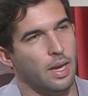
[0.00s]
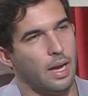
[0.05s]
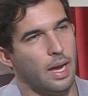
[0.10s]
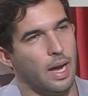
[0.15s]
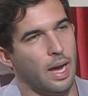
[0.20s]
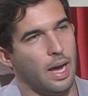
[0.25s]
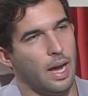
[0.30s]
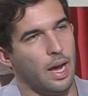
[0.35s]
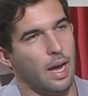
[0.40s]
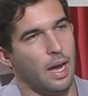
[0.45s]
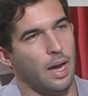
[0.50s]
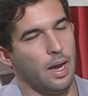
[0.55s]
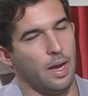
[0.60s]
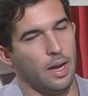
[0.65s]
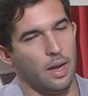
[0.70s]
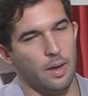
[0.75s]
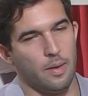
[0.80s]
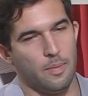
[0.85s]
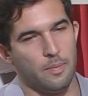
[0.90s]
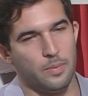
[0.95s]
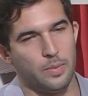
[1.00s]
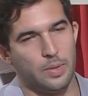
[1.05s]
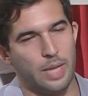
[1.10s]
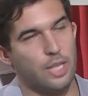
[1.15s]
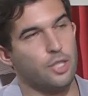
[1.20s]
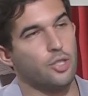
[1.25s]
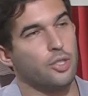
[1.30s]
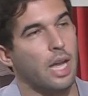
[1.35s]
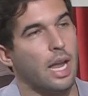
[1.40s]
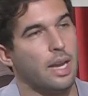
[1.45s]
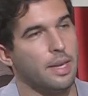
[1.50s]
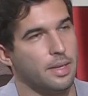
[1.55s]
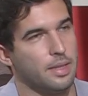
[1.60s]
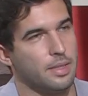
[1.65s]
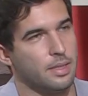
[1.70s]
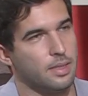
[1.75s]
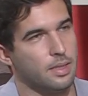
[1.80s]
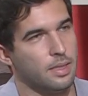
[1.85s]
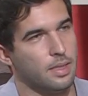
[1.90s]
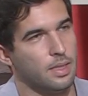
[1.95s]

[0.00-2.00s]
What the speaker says: nationalities.